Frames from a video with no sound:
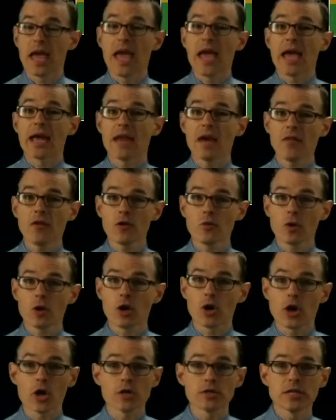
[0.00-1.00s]
In other
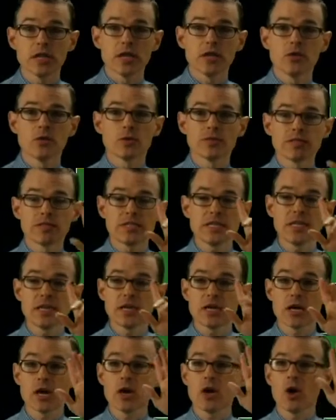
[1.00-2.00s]
words, you can see
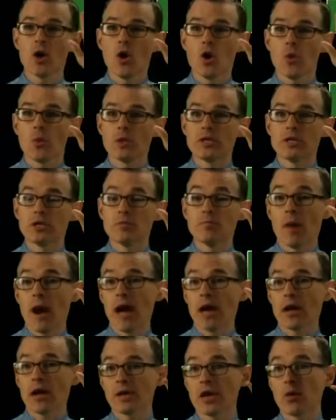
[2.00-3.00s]
here, we do
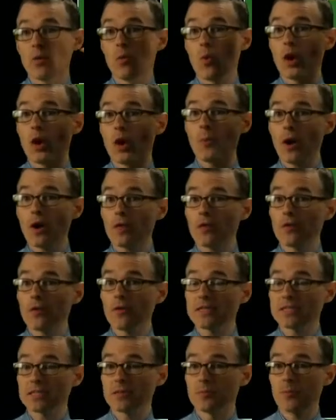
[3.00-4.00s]
modeling in one part of the
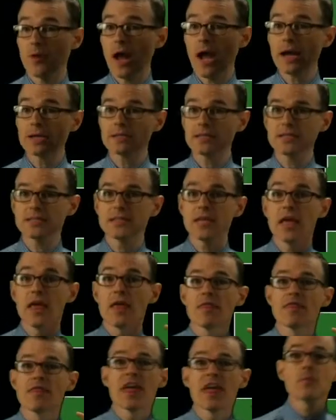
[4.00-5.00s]
lesson in practice.
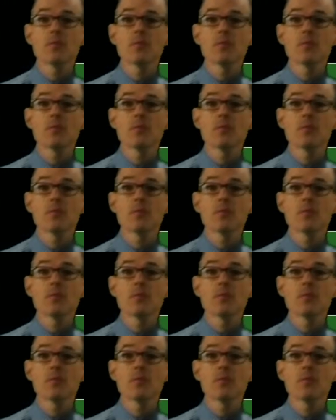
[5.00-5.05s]
Then